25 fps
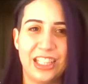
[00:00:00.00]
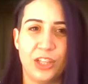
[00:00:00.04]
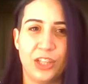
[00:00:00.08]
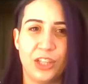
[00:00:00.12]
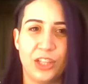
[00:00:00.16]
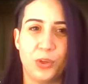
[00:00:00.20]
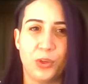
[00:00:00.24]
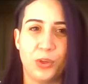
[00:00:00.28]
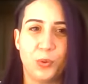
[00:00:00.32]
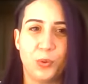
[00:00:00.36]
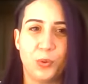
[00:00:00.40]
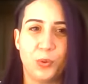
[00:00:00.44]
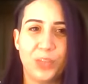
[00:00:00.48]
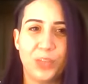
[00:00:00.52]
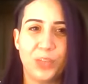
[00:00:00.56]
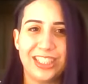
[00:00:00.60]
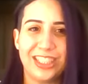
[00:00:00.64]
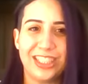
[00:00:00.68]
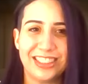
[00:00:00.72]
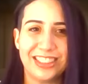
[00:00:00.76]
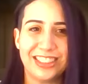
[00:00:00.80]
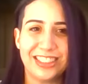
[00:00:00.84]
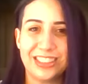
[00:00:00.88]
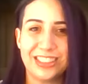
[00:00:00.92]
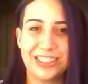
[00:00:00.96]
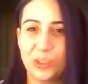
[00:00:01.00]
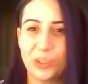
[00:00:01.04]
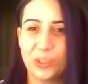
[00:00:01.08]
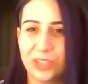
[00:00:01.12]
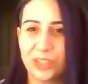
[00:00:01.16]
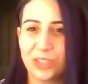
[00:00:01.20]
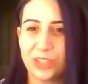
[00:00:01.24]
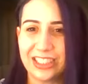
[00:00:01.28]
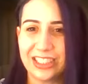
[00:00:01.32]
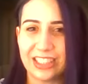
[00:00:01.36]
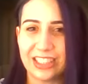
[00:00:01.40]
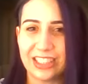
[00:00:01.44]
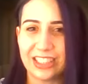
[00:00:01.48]
What do you want
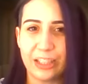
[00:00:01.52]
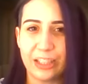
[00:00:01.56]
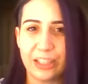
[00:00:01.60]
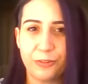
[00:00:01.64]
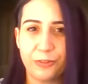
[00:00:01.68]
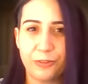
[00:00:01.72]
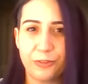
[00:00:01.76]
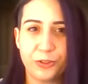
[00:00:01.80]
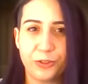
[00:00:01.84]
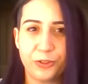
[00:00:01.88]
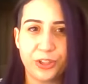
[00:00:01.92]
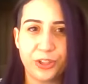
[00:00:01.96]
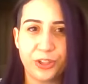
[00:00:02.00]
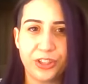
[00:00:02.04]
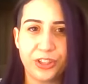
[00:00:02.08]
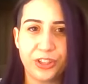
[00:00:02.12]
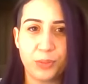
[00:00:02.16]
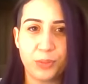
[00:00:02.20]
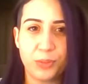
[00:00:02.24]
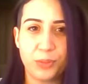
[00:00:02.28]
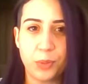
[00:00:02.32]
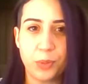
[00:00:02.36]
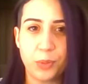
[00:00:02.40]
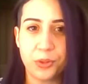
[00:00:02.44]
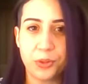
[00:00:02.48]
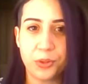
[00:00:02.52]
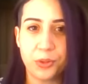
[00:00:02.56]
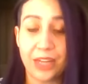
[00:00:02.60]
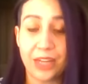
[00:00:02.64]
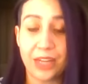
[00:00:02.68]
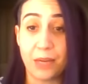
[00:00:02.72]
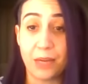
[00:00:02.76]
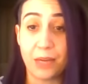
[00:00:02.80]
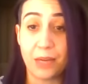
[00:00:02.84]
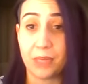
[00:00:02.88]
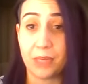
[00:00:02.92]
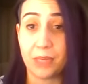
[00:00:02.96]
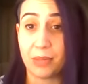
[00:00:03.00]
to say for the people
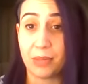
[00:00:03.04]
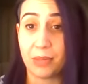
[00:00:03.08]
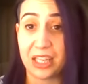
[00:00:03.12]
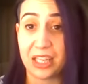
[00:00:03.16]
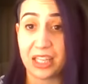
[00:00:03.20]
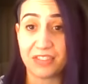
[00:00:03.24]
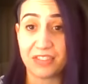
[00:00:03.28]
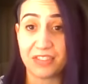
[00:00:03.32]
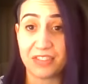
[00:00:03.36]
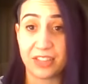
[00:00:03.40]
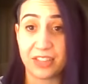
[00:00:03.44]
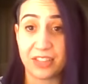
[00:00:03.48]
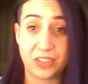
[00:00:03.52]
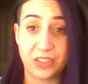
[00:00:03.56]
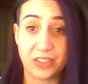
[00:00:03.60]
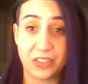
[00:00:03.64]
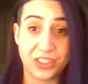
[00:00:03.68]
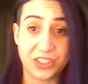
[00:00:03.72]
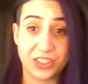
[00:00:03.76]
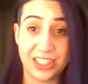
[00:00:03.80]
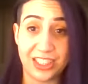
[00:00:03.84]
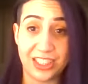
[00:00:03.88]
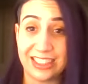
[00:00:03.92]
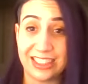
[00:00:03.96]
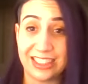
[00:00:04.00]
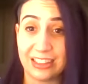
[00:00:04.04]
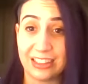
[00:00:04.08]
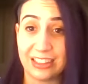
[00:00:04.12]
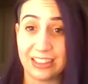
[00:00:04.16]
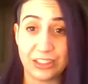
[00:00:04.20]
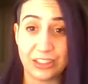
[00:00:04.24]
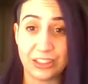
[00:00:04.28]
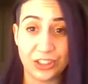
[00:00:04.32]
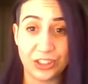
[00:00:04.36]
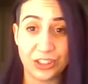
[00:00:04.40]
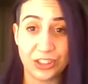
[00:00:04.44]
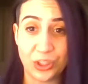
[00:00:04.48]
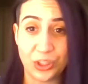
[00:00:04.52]
that maybe have never seen
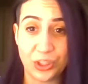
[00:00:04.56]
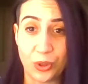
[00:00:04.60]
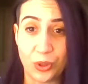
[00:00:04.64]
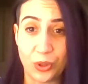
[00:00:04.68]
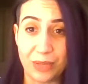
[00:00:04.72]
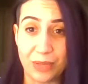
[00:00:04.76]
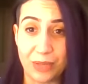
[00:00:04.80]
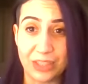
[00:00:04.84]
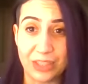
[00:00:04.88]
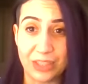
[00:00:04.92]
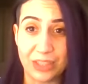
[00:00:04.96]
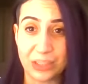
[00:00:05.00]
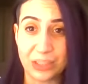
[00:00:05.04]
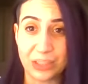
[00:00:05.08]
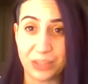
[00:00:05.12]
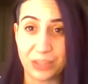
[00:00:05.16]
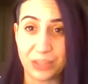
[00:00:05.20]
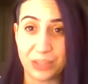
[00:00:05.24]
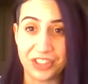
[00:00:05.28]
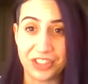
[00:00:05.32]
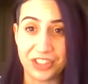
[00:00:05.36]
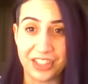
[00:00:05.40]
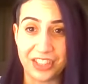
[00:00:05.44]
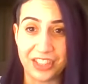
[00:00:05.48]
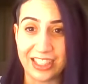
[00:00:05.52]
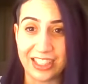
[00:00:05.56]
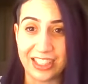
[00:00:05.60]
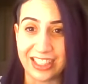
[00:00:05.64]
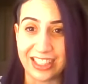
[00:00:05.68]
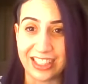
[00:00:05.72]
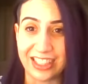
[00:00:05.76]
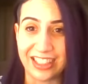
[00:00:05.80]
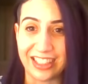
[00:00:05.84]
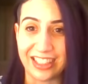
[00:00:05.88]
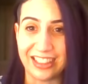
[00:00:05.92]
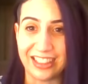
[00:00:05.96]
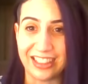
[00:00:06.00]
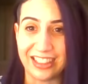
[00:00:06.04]
a show at Mixed Blood
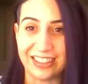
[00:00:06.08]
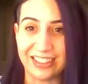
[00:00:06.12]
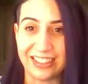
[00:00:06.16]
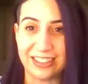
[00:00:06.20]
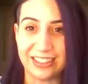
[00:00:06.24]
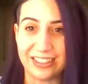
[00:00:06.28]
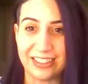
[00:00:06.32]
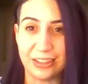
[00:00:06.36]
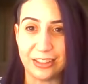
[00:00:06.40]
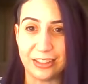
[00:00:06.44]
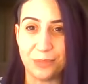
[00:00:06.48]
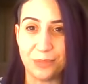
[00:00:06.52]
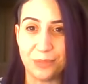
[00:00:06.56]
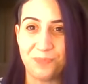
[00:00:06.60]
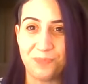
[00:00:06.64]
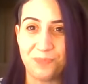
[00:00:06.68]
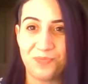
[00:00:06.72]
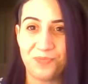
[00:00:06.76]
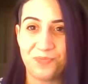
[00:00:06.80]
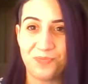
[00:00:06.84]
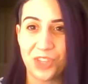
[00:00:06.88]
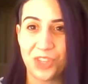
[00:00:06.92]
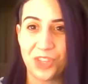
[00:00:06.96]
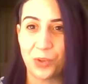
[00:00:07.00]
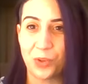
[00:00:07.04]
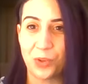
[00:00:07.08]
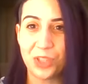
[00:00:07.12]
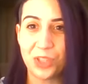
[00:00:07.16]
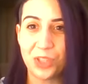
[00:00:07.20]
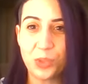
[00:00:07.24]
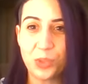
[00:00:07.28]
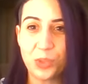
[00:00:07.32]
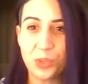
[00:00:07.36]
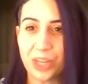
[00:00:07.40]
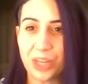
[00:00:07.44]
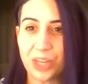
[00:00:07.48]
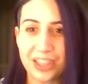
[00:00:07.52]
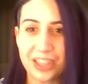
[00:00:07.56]
Theater? What do you
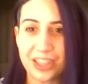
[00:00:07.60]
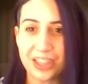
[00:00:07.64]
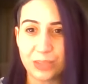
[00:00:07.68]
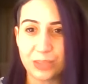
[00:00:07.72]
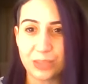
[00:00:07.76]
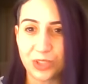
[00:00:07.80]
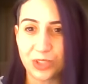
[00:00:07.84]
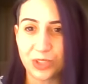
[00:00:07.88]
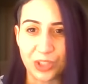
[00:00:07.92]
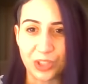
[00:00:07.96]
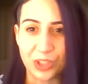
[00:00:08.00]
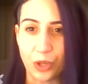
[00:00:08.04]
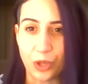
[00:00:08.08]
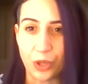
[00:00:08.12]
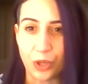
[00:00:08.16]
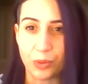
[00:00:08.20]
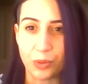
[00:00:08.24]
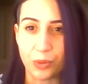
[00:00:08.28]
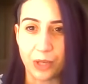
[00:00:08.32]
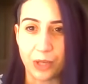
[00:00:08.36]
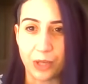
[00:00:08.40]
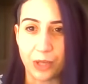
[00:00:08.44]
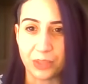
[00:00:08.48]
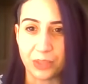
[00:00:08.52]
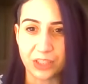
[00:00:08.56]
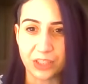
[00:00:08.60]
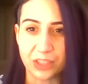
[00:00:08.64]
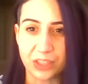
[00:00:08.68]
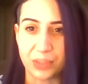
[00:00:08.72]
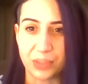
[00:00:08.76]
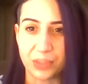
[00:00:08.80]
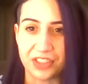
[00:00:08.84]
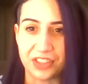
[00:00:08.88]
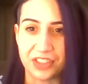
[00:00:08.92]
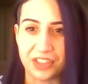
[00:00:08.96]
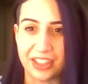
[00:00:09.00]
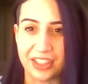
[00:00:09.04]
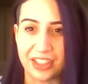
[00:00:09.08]
want them to know about Mixed
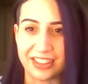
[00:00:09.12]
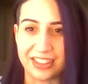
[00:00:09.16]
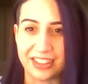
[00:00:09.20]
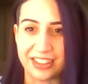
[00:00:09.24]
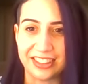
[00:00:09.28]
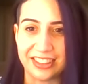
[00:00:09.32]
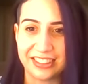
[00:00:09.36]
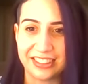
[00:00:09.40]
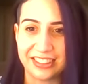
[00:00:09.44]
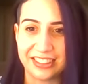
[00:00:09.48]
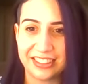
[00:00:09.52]
Blood Theater?